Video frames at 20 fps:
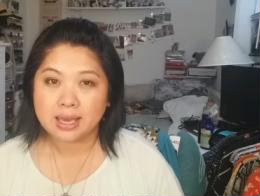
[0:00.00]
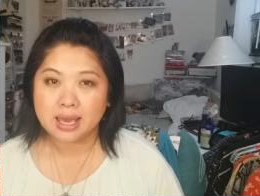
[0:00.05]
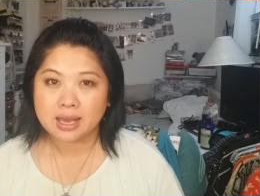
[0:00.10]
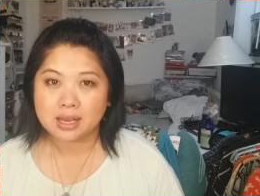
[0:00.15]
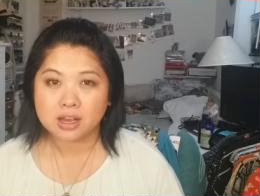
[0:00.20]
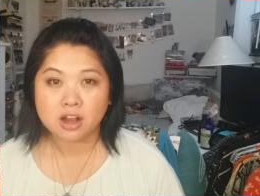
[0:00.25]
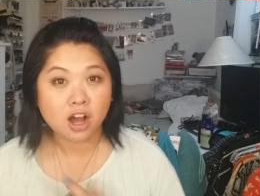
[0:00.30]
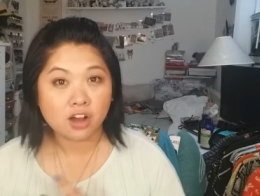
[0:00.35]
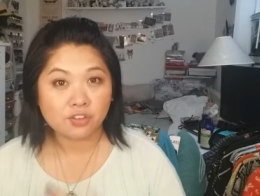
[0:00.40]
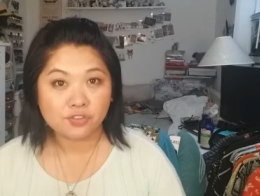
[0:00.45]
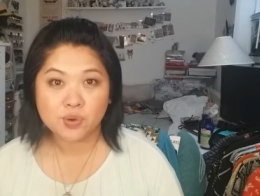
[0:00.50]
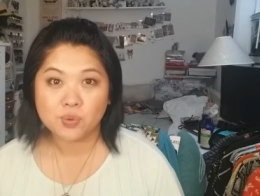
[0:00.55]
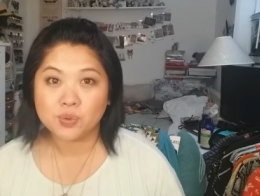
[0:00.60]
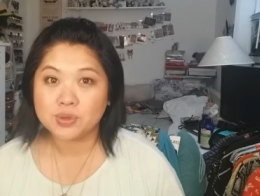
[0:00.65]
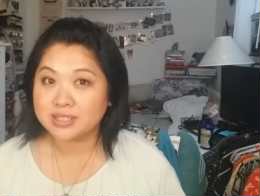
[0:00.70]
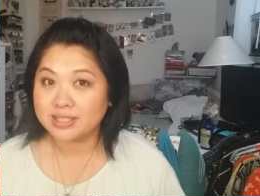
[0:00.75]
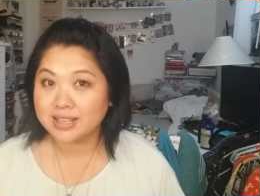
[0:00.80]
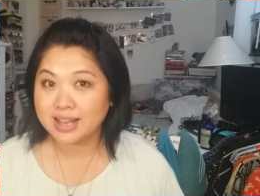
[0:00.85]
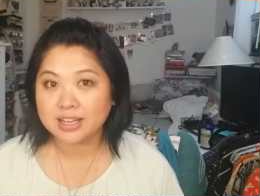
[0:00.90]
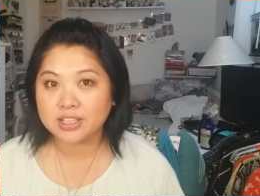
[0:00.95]
It, eh, coffee
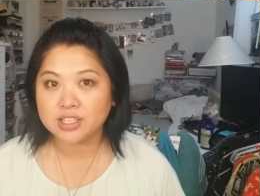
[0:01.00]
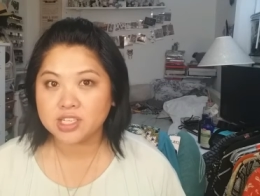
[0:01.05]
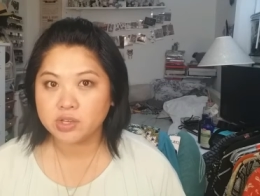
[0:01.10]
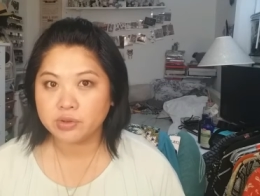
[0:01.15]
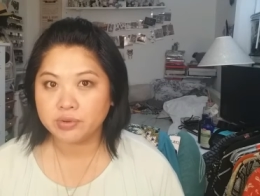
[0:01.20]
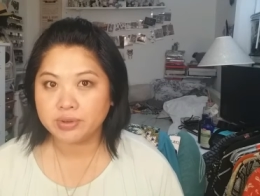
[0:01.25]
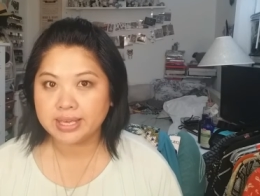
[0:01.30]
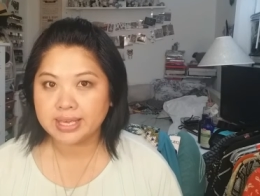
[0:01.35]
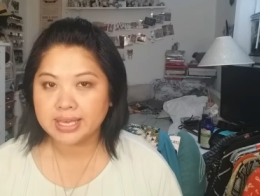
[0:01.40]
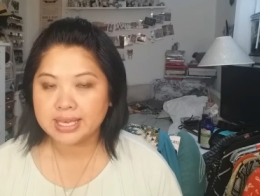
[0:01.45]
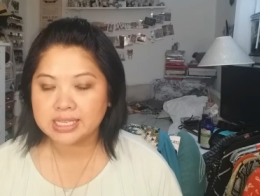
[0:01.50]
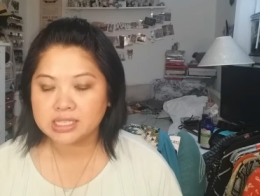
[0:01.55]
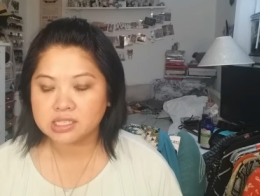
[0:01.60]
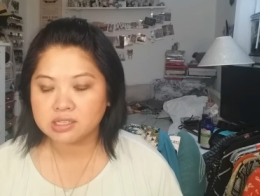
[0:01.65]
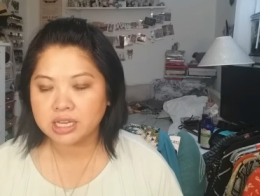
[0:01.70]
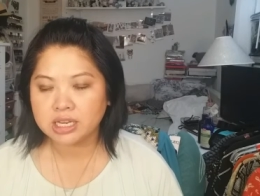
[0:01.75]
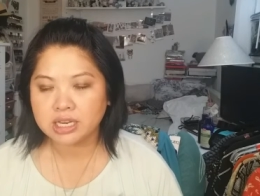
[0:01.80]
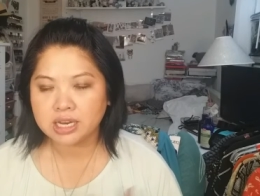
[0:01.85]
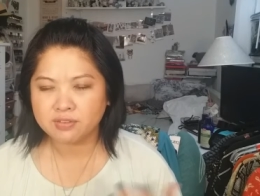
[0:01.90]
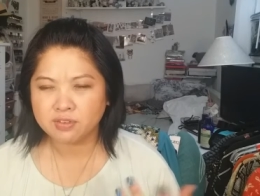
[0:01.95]
was not doing it. So
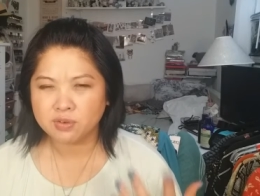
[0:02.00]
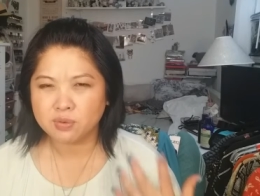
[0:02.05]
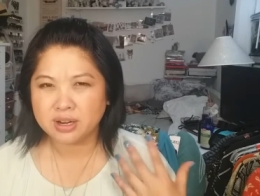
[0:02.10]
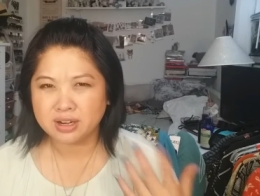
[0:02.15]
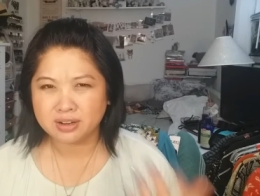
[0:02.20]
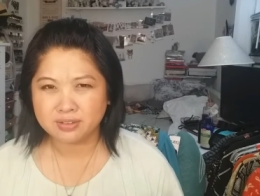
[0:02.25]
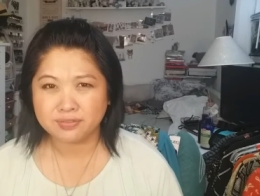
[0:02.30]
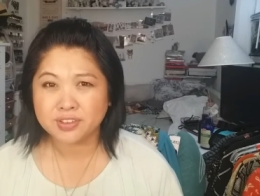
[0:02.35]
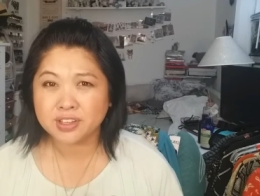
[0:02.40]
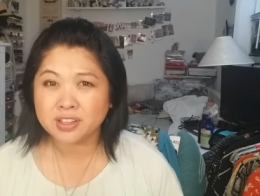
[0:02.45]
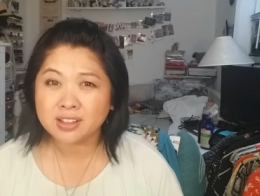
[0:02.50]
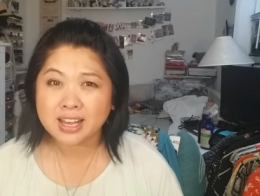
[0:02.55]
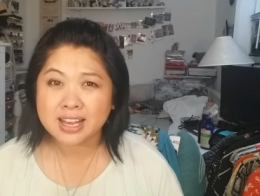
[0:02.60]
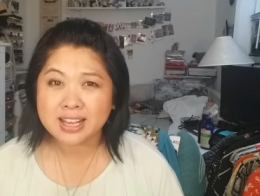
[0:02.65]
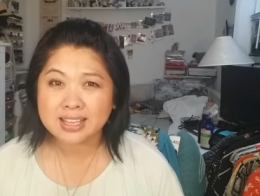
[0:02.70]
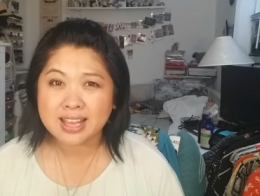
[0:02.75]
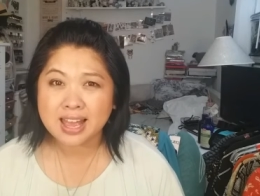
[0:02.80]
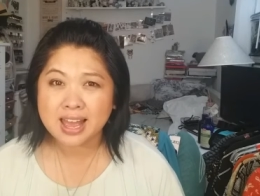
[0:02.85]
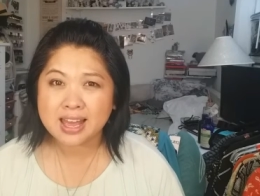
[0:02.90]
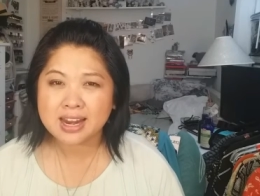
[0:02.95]
I never want to feel
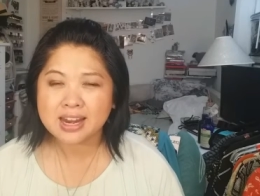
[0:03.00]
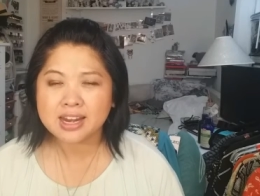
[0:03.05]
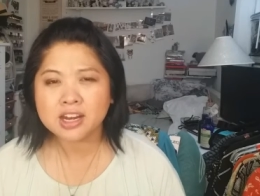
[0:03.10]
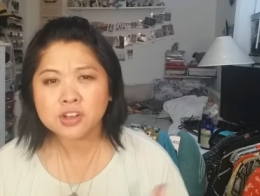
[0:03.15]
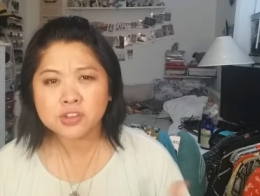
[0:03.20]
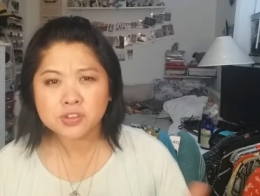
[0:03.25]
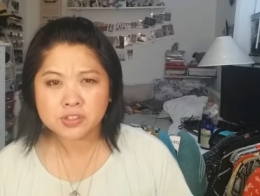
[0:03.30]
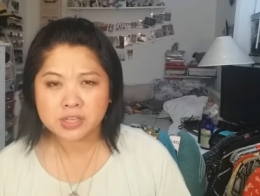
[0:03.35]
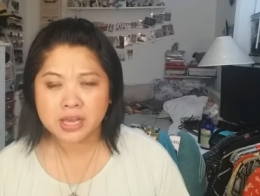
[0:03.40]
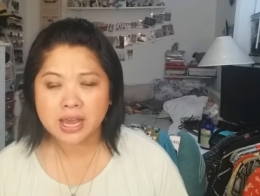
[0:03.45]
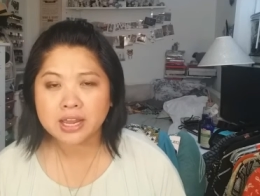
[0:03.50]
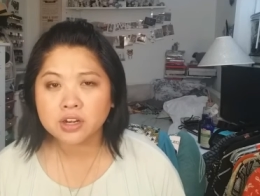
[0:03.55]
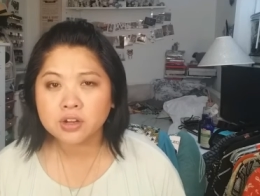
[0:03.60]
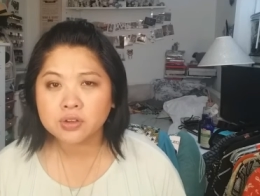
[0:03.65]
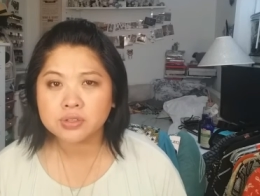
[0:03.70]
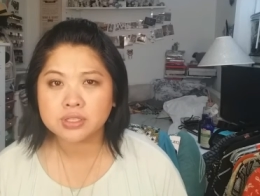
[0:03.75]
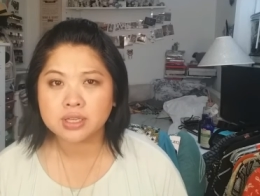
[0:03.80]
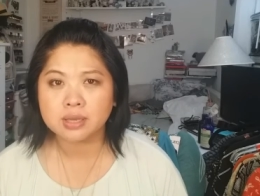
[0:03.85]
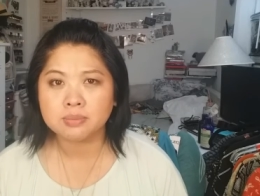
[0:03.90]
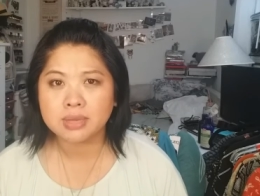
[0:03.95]
like that. And I I know
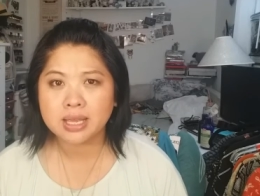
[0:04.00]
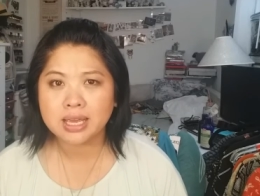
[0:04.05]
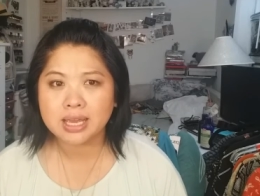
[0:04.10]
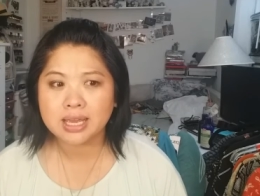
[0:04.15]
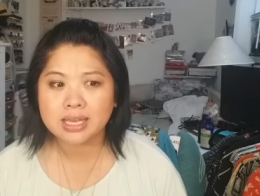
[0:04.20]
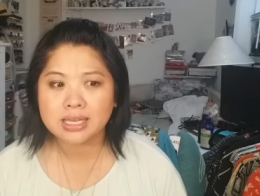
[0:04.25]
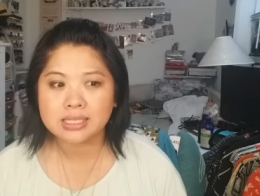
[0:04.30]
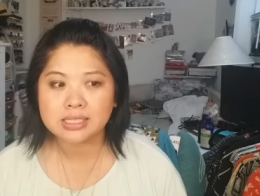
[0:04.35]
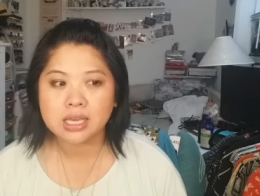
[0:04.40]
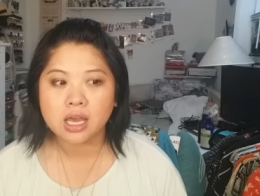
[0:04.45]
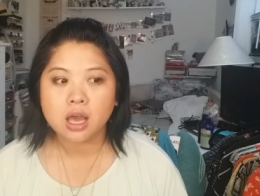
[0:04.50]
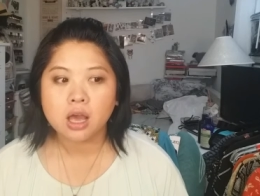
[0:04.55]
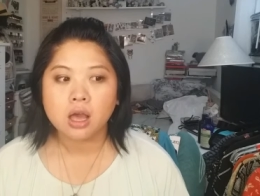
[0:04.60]
some days